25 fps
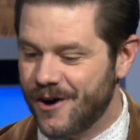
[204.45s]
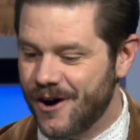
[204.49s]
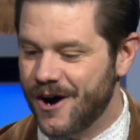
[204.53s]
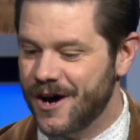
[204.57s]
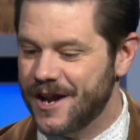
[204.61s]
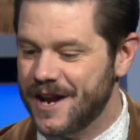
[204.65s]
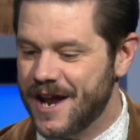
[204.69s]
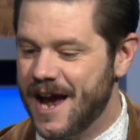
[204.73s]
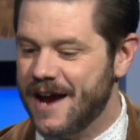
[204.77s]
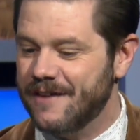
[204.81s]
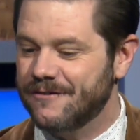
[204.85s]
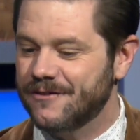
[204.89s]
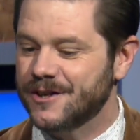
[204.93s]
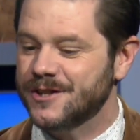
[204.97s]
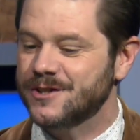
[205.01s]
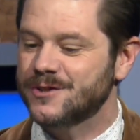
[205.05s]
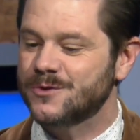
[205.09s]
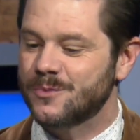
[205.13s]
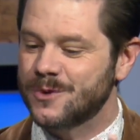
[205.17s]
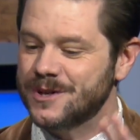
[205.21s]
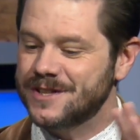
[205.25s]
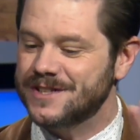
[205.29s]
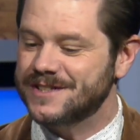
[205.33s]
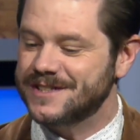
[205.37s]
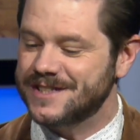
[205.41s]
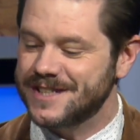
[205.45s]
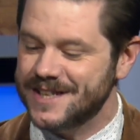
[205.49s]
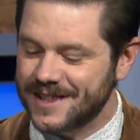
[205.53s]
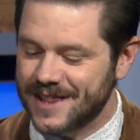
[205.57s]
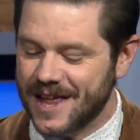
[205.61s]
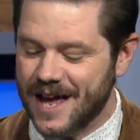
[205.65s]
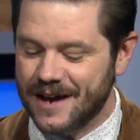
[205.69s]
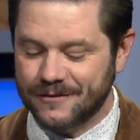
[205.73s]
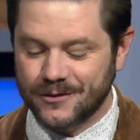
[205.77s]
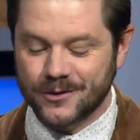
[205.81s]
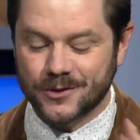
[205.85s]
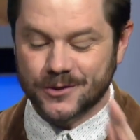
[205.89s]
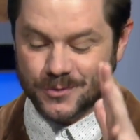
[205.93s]
on average, with sea
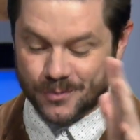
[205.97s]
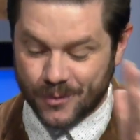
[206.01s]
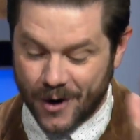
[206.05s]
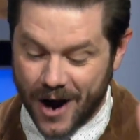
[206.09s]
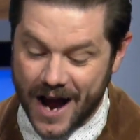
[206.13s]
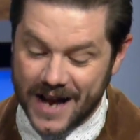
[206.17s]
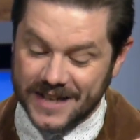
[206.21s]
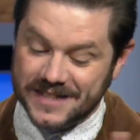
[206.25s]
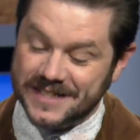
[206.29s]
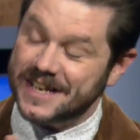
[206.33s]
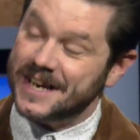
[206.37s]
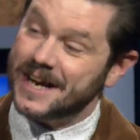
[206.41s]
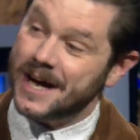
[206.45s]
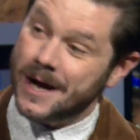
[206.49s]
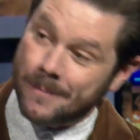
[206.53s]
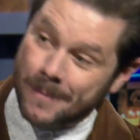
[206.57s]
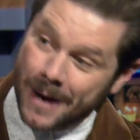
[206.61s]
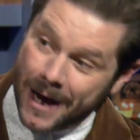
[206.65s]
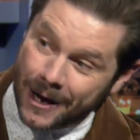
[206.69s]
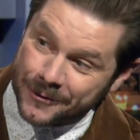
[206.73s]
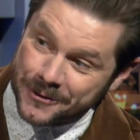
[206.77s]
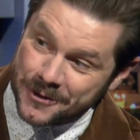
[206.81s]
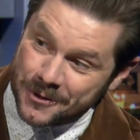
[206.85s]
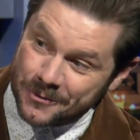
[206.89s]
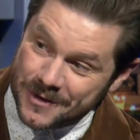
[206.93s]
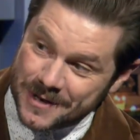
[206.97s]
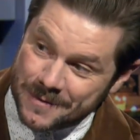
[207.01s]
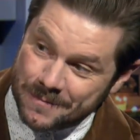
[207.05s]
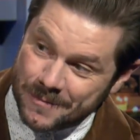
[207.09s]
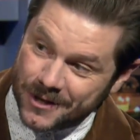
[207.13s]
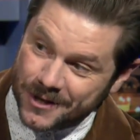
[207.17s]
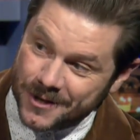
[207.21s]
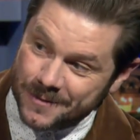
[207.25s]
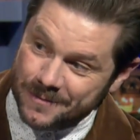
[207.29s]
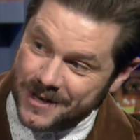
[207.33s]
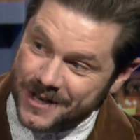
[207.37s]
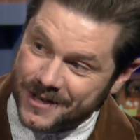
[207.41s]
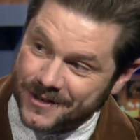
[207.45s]
levels rising about three
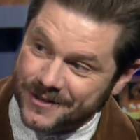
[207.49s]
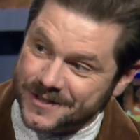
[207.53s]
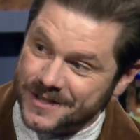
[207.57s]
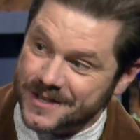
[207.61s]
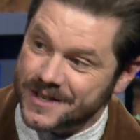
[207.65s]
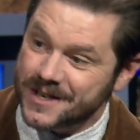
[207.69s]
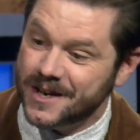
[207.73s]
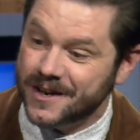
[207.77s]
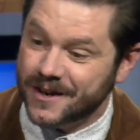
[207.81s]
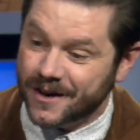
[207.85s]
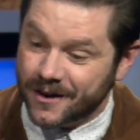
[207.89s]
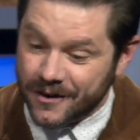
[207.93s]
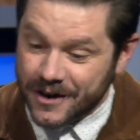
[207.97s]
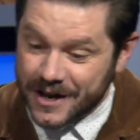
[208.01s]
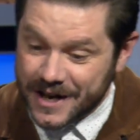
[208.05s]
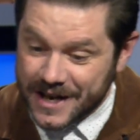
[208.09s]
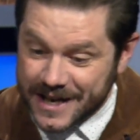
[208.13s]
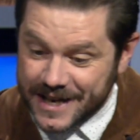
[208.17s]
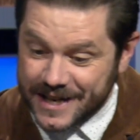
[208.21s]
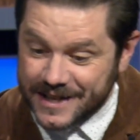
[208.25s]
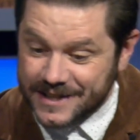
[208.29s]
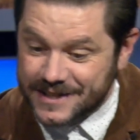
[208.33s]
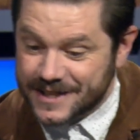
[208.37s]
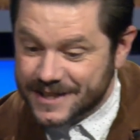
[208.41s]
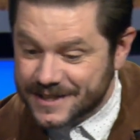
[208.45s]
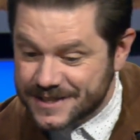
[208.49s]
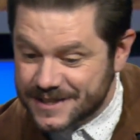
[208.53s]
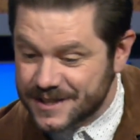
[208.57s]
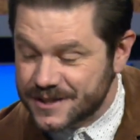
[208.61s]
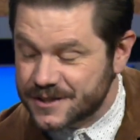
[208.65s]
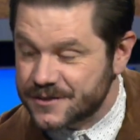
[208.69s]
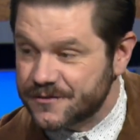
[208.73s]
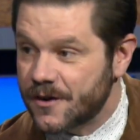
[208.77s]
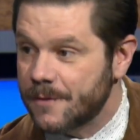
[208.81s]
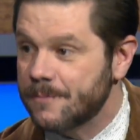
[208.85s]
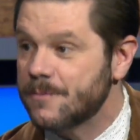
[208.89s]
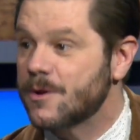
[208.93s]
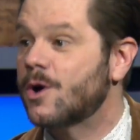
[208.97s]
millimeters a year in
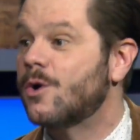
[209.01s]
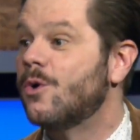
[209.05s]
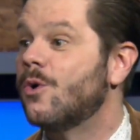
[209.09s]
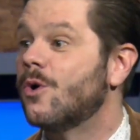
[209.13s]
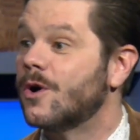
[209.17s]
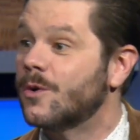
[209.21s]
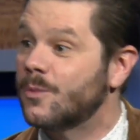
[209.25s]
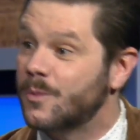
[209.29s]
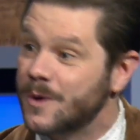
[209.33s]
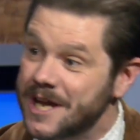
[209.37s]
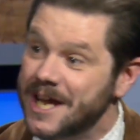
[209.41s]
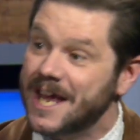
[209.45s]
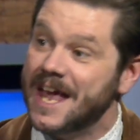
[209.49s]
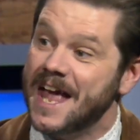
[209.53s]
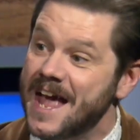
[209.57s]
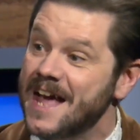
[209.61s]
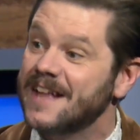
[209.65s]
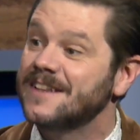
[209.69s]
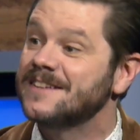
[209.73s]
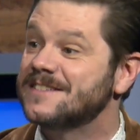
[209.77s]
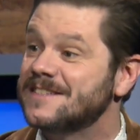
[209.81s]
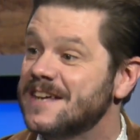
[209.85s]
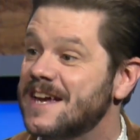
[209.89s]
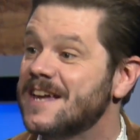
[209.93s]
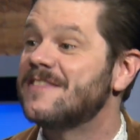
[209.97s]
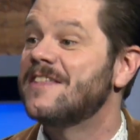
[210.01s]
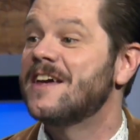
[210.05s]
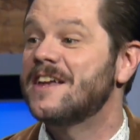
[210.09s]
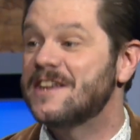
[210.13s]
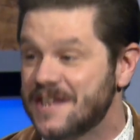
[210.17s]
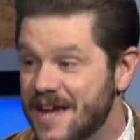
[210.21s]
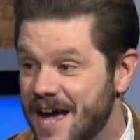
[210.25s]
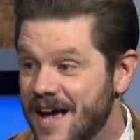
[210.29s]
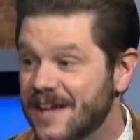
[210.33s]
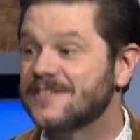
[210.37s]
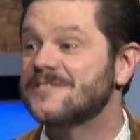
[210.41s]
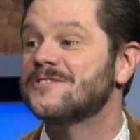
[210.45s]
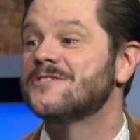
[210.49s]
distance from the core, we can say that
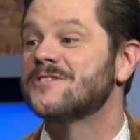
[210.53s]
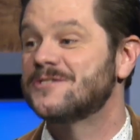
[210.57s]
yes,